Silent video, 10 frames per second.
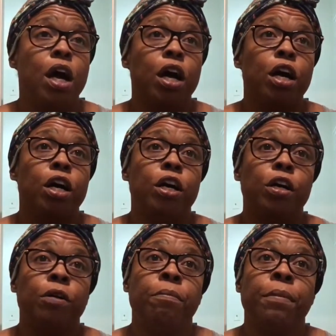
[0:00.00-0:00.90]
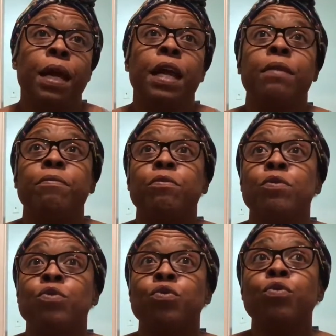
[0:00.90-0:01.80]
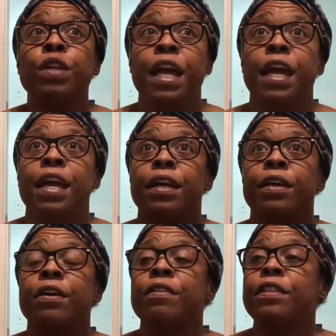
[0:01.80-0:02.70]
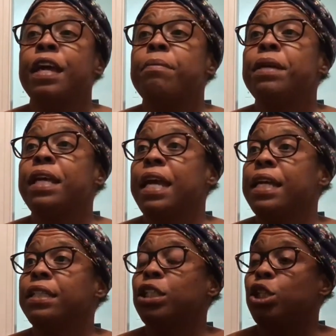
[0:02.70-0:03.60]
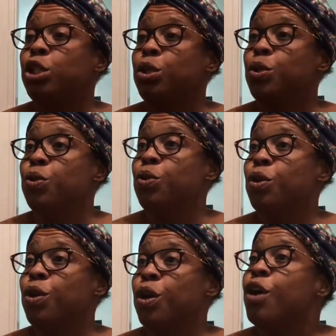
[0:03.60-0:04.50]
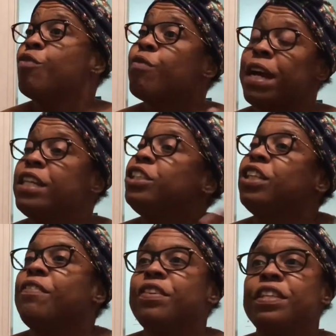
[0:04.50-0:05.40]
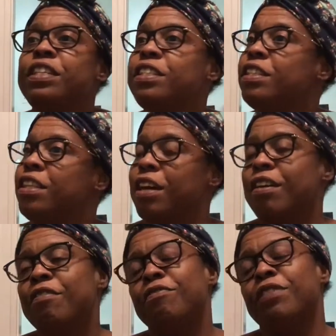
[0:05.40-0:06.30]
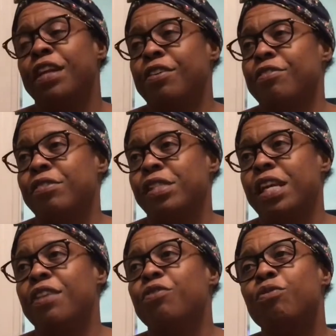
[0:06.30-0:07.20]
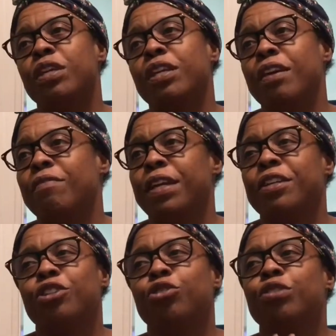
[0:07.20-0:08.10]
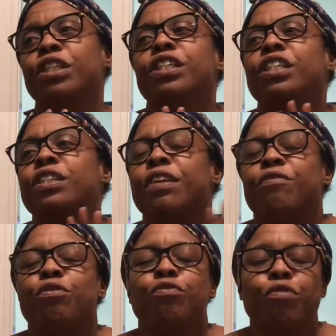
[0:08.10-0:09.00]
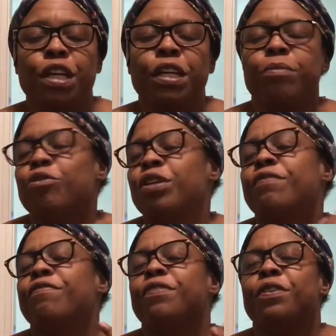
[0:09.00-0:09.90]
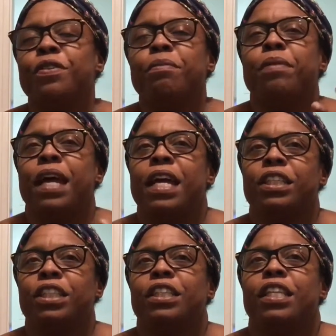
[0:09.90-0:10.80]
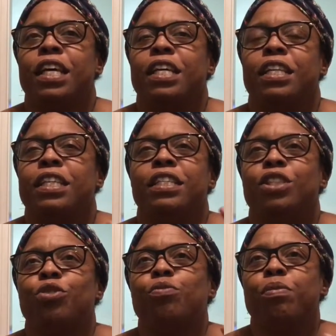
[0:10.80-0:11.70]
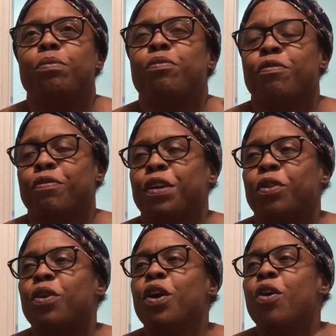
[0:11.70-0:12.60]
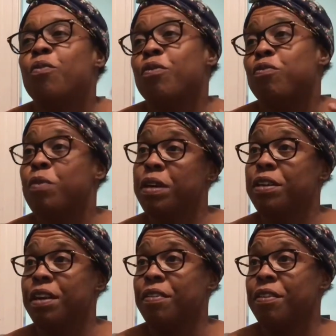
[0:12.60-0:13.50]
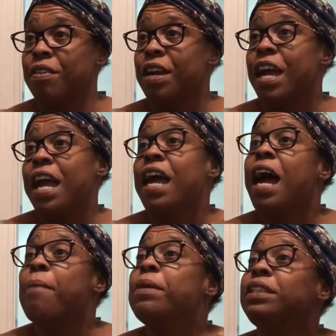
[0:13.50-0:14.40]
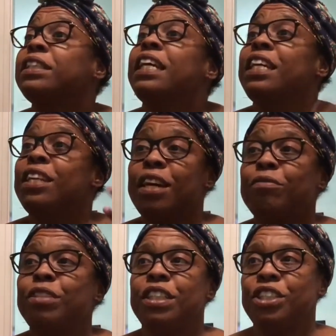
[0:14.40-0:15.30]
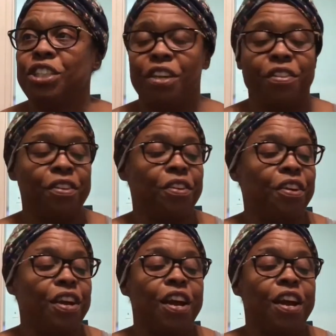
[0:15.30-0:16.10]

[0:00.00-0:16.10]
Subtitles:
And through that, they began to write each other these love letters. And through the love letters, you can just, if you read them, you can feel the passion that these two people felt with one another and how much they loved each other.